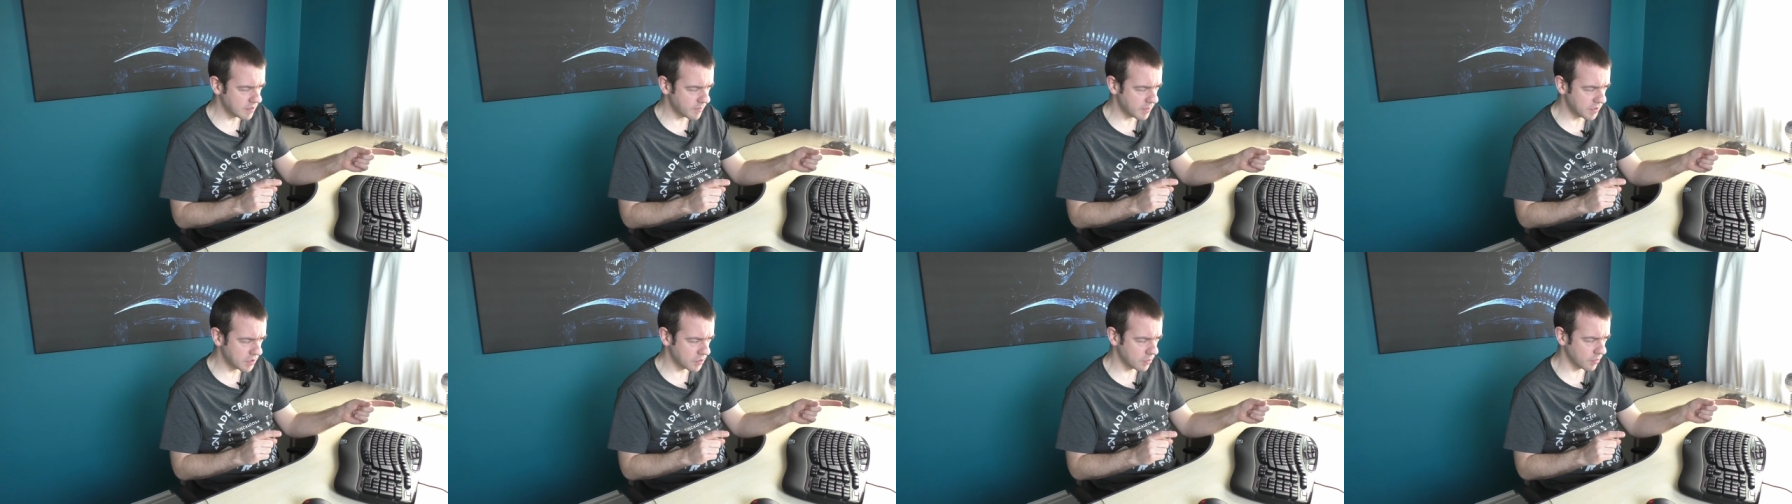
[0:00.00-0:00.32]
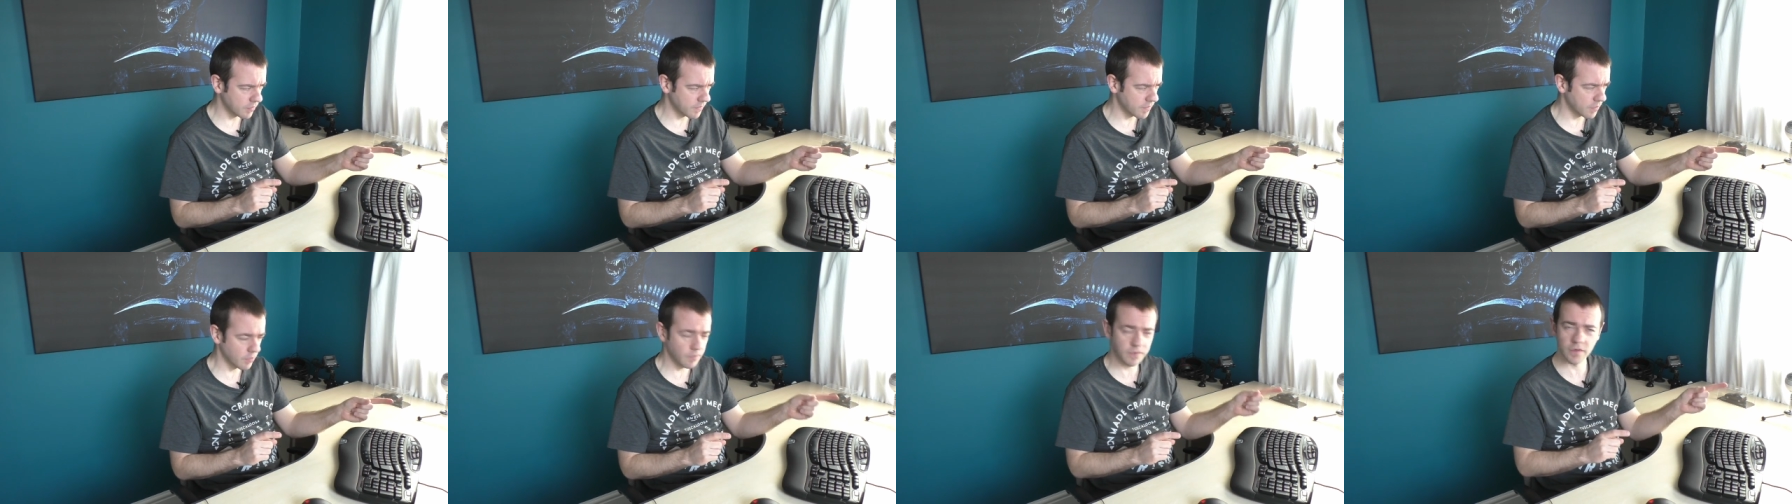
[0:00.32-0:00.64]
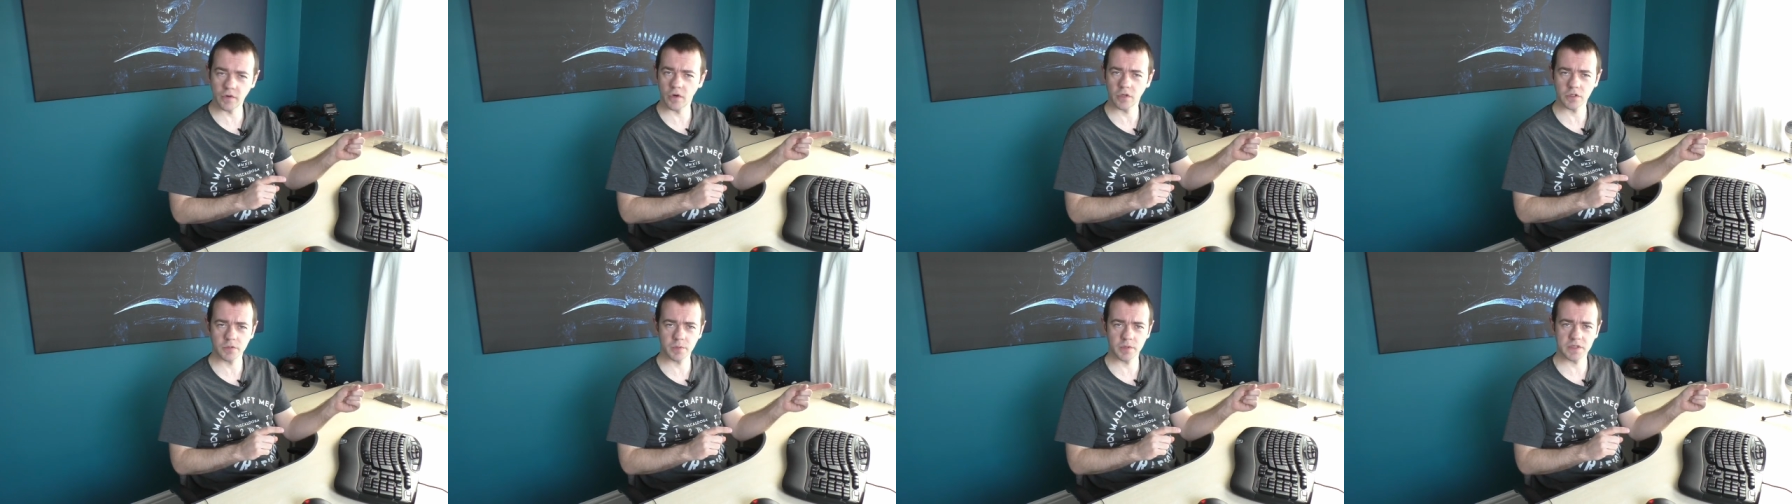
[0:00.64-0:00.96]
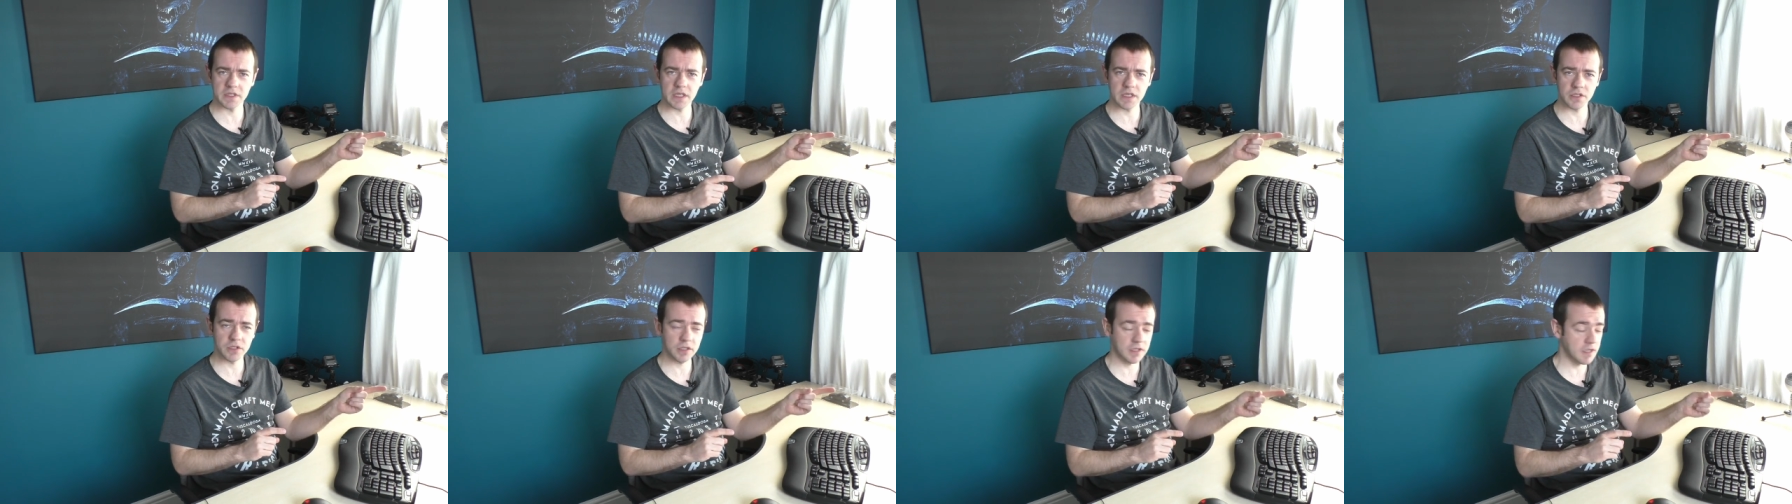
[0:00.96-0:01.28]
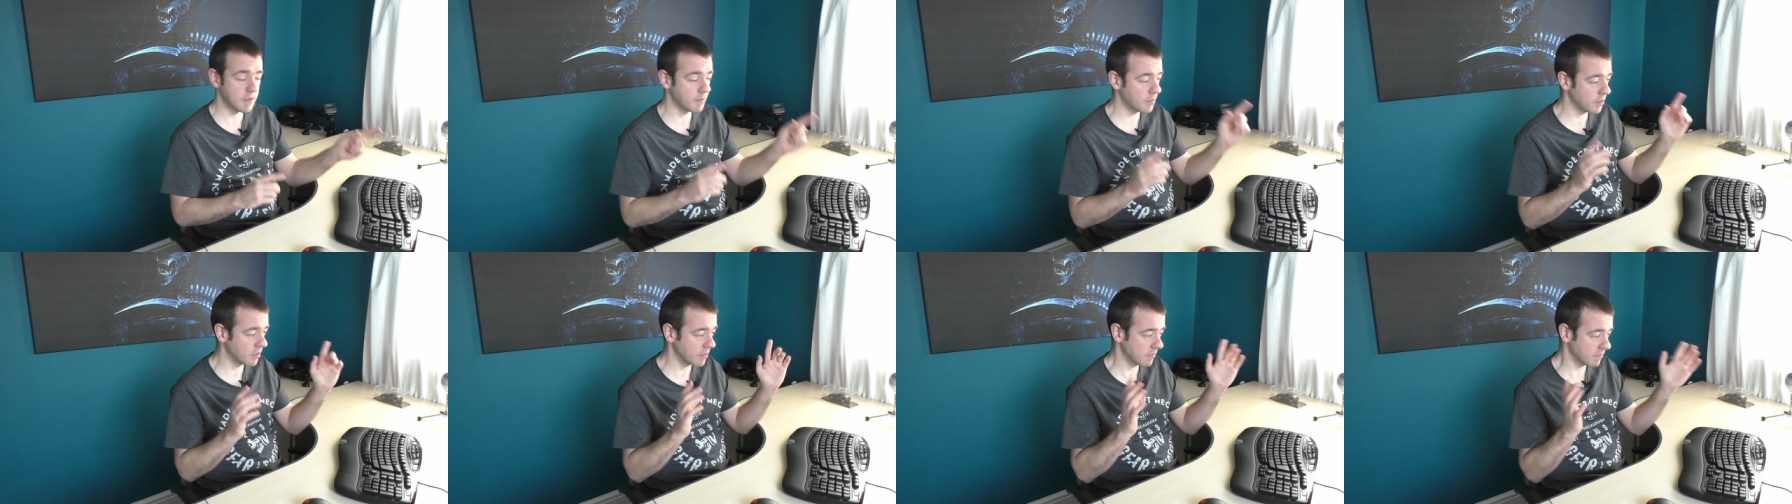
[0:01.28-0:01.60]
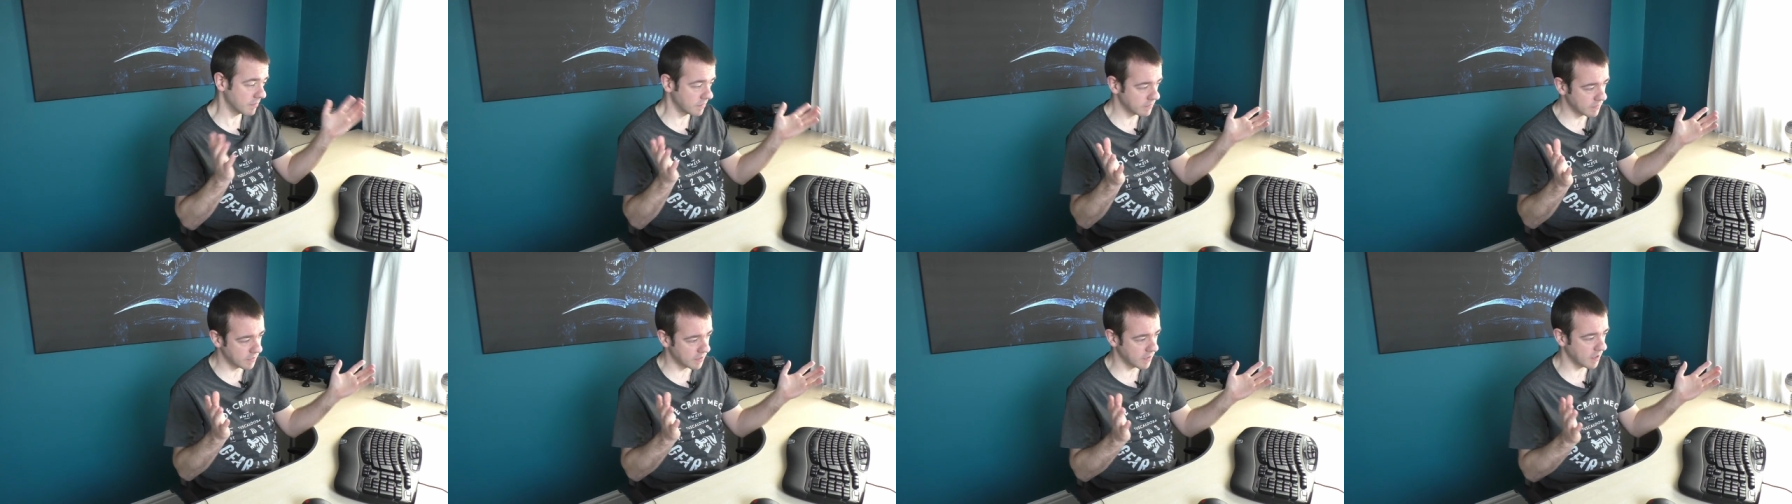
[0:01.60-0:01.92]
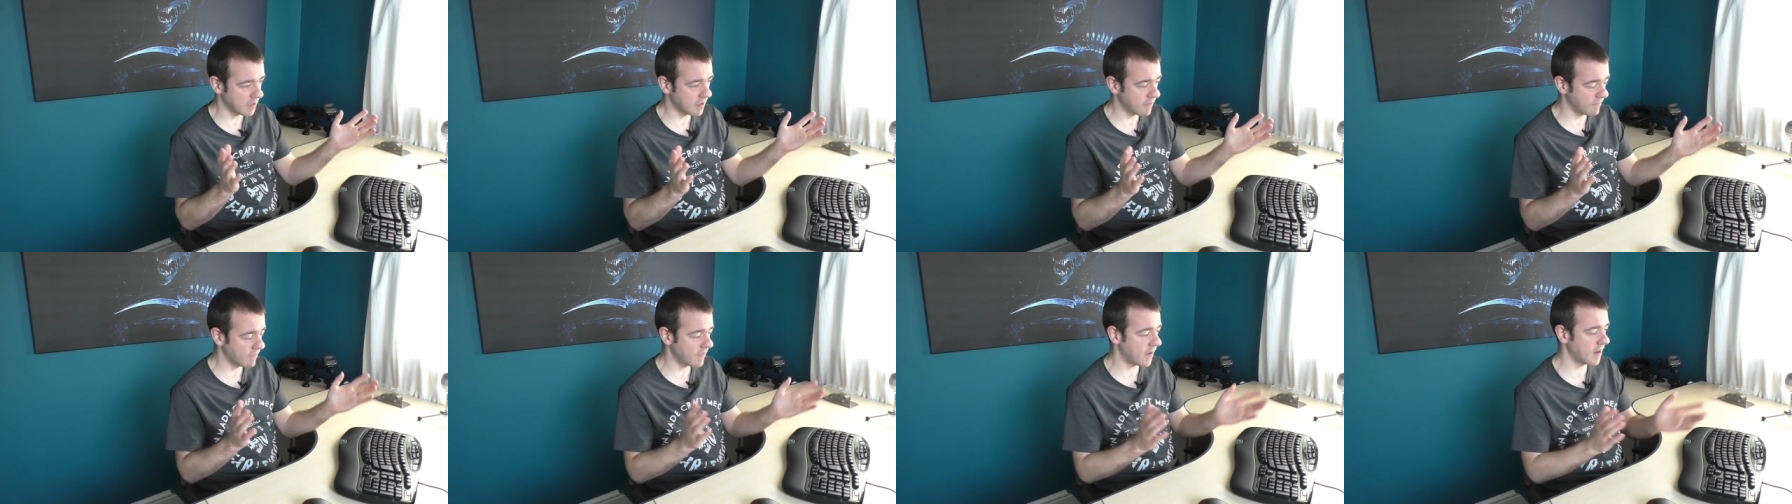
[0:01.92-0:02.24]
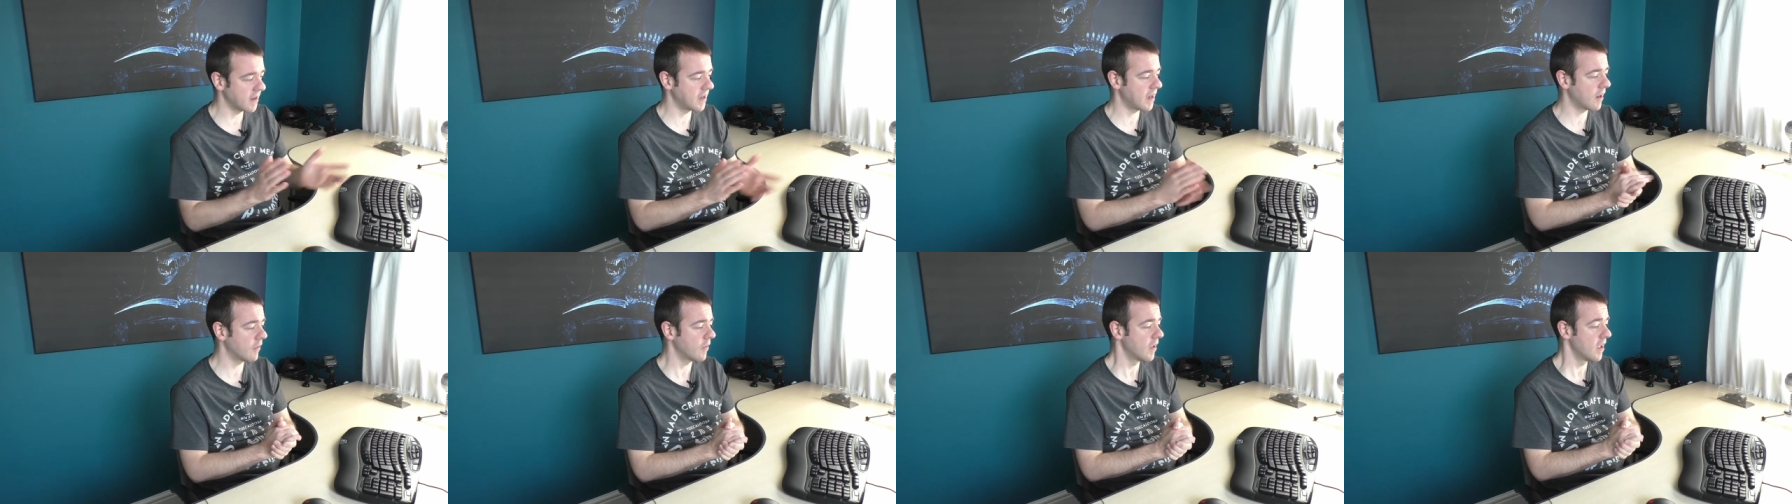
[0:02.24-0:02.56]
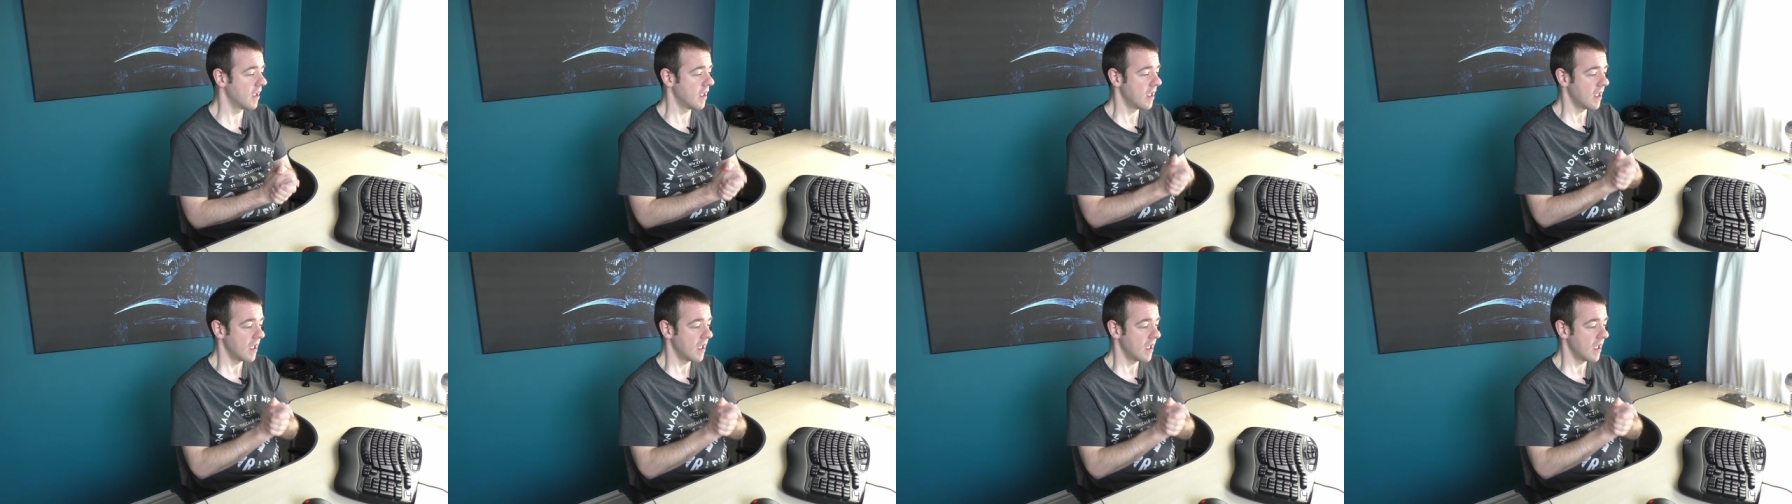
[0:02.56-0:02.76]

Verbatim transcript: to be dual fuel for Octopus actually, but you, know, you can find out.